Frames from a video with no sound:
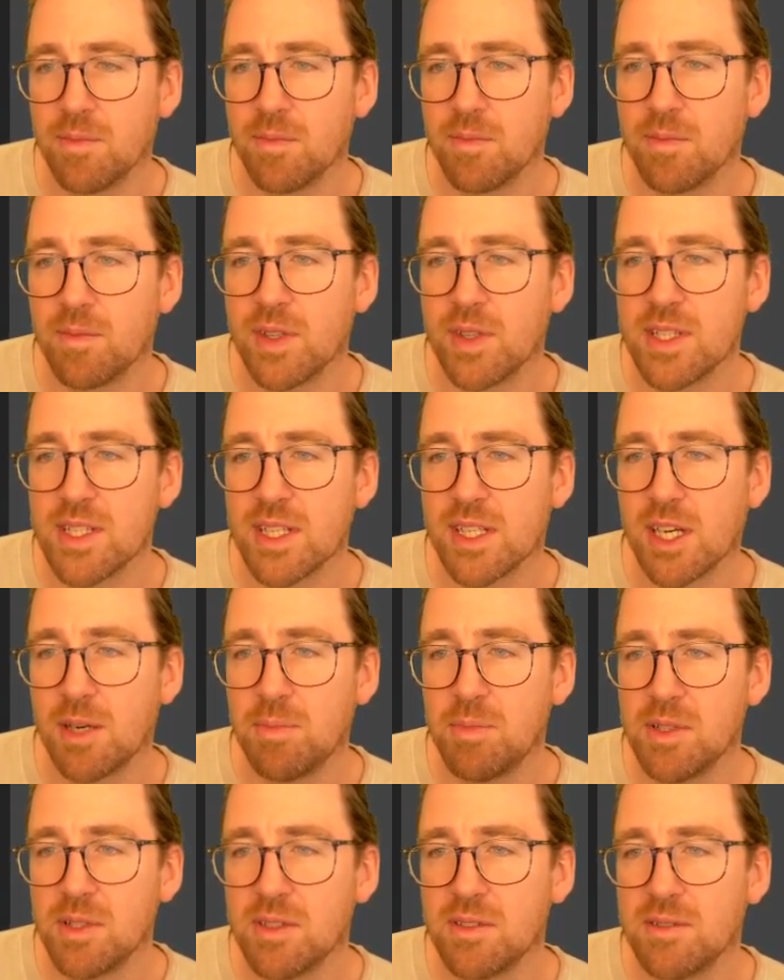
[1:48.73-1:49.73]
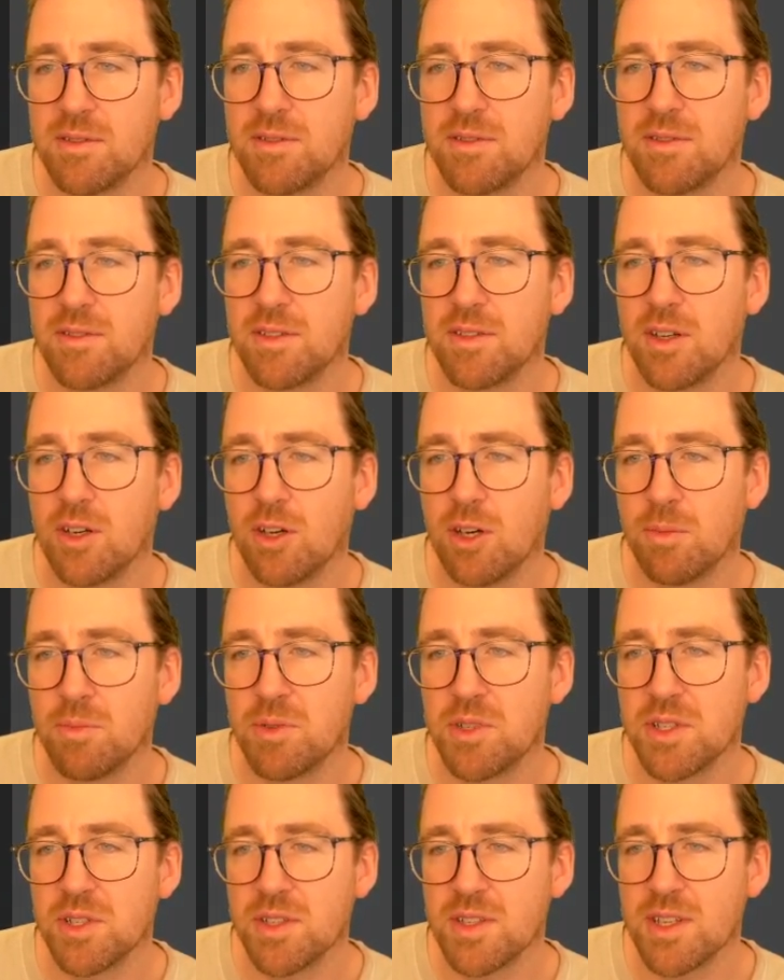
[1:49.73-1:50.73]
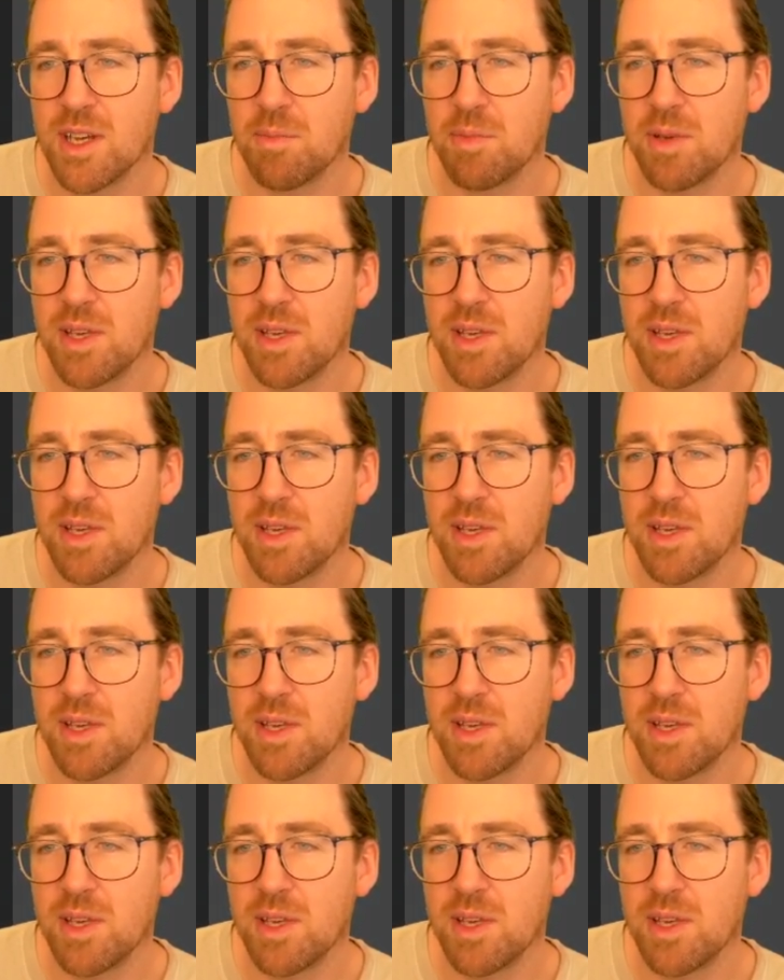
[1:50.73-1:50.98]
There's a couple of options up